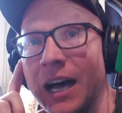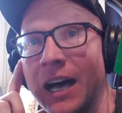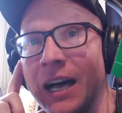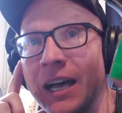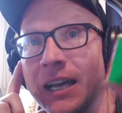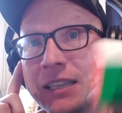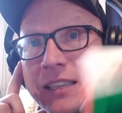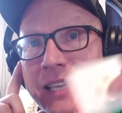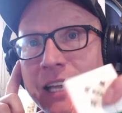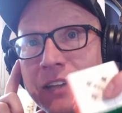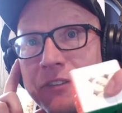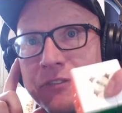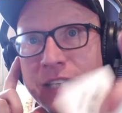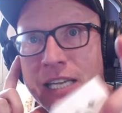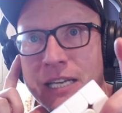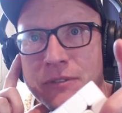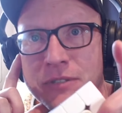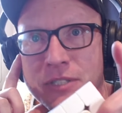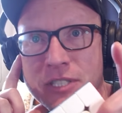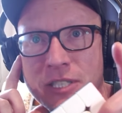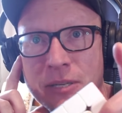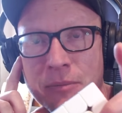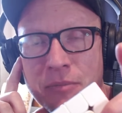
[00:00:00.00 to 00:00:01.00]
I left
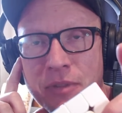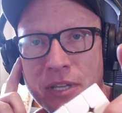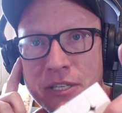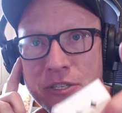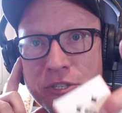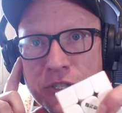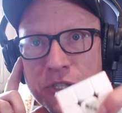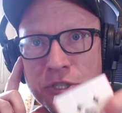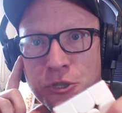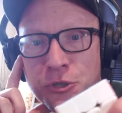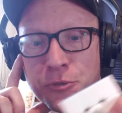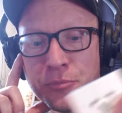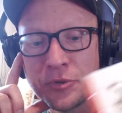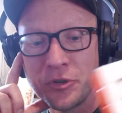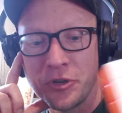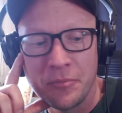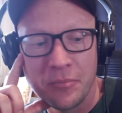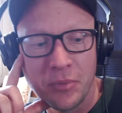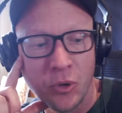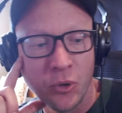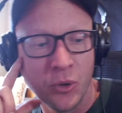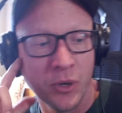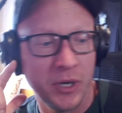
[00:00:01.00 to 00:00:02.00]
out something super
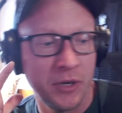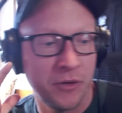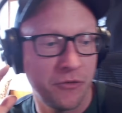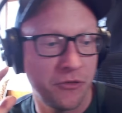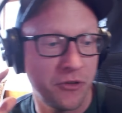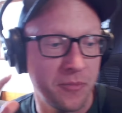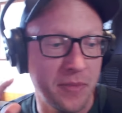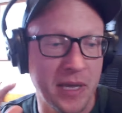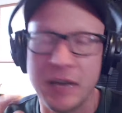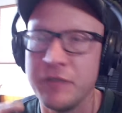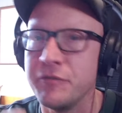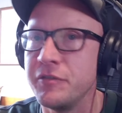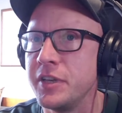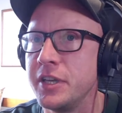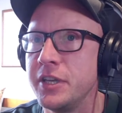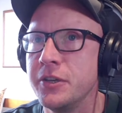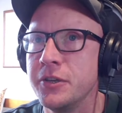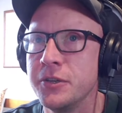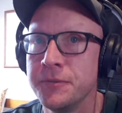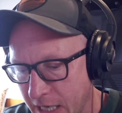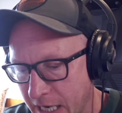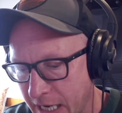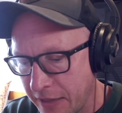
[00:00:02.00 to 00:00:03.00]
important from that
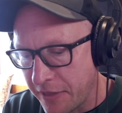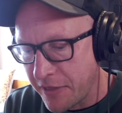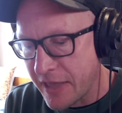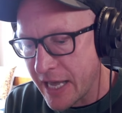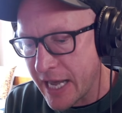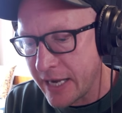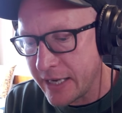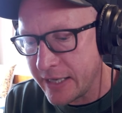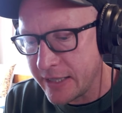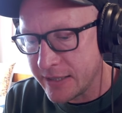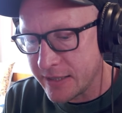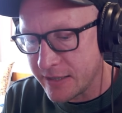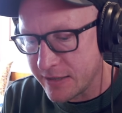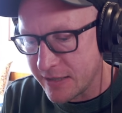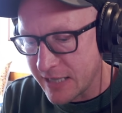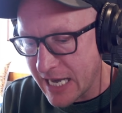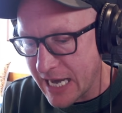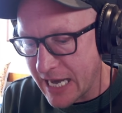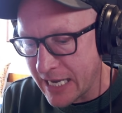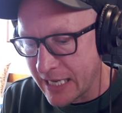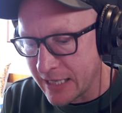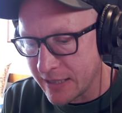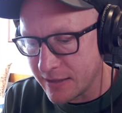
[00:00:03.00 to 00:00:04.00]
video, and that is
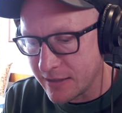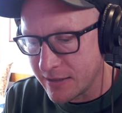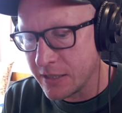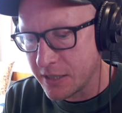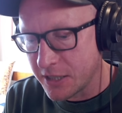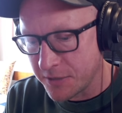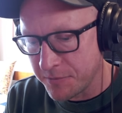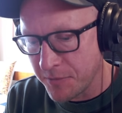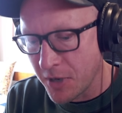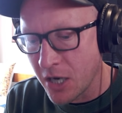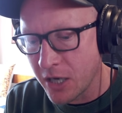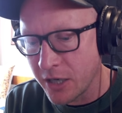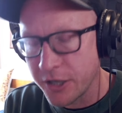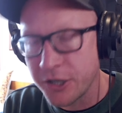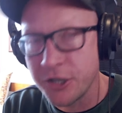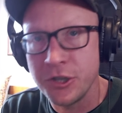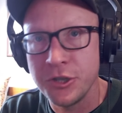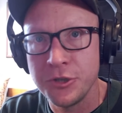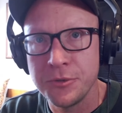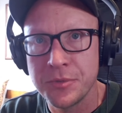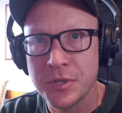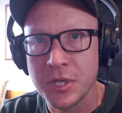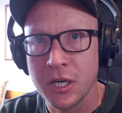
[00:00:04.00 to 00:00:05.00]
that smart
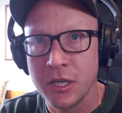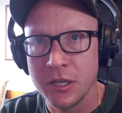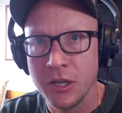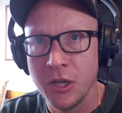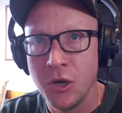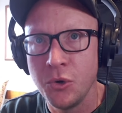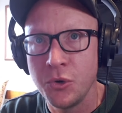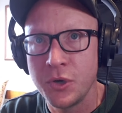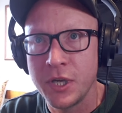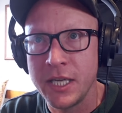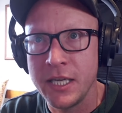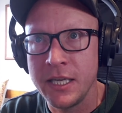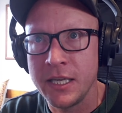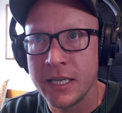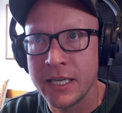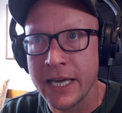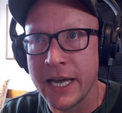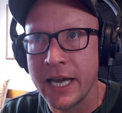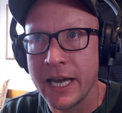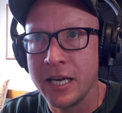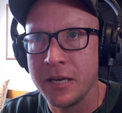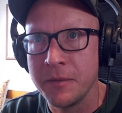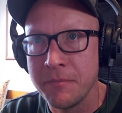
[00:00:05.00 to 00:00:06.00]
cubes are low-key
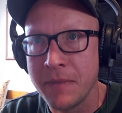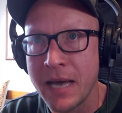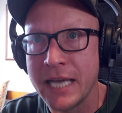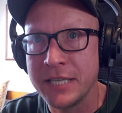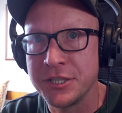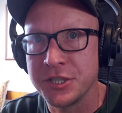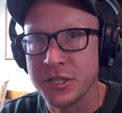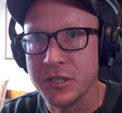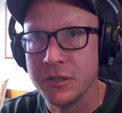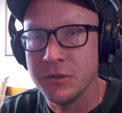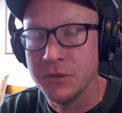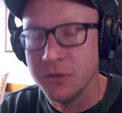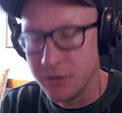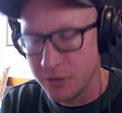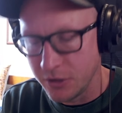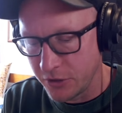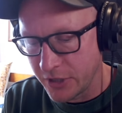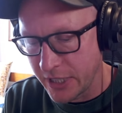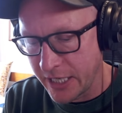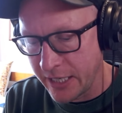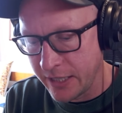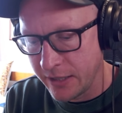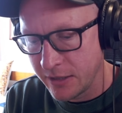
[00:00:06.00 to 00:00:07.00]
kind of magical,
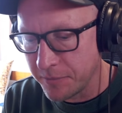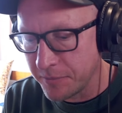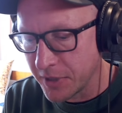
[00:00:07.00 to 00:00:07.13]
okay?